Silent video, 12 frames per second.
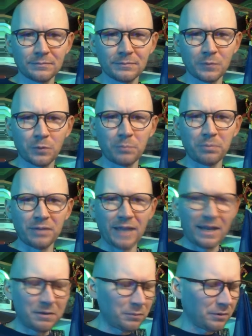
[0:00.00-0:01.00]
What
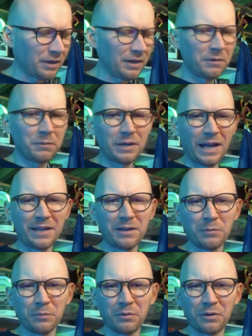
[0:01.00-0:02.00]
planet were they going? I
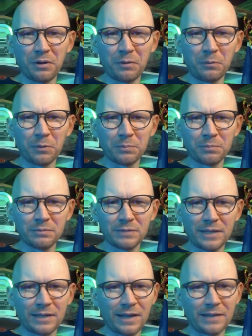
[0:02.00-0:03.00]
don't know
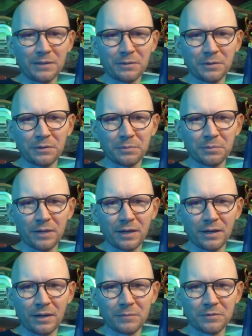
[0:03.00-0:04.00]
I don't know the planet.
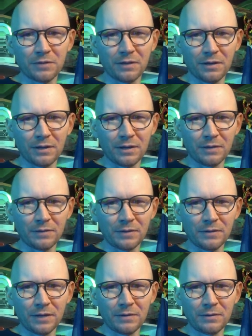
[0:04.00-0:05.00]
I'm sorry. If I
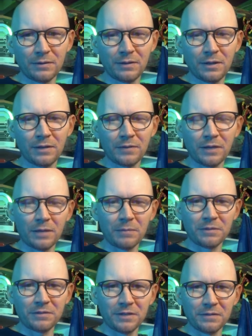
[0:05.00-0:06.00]
let
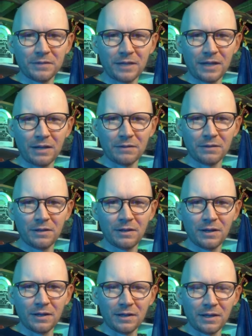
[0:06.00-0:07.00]
myself down
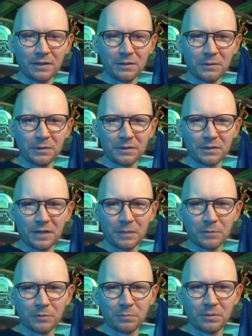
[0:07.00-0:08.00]
on not knowing the name
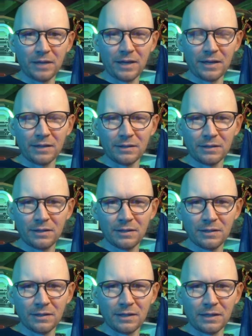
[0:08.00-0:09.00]
of the planet,
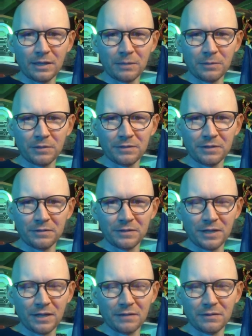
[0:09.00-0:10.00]
then I let myself
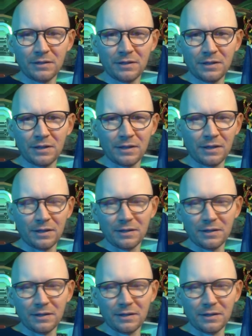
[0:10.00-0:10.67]
down and not.